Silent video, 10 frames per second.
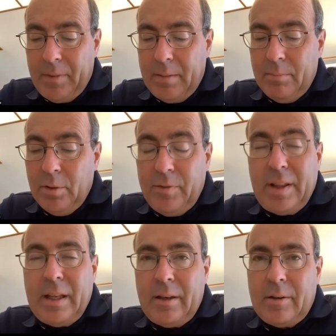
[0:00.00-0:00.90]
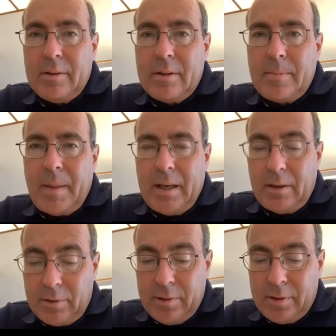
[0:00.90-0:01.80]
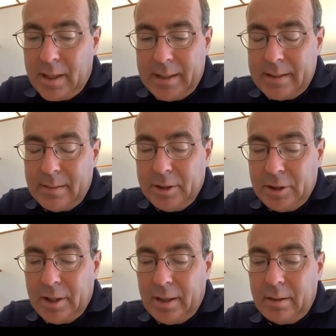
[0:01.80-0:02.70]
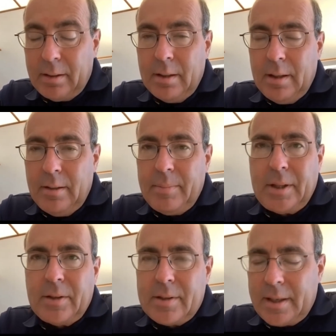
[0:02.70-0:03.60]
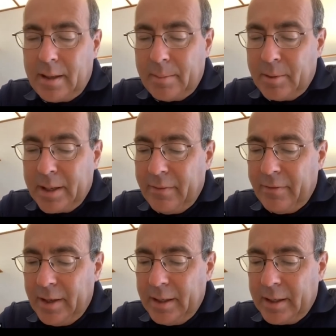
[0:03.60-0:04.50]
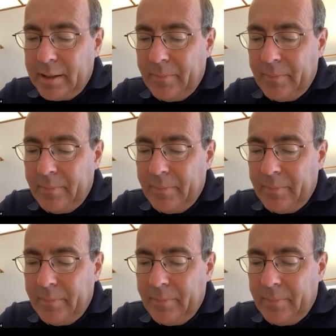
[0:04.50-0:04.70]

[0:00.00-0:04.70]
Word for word: Movie theaters and cruise lines have been shuttered, but they're still able to get funding.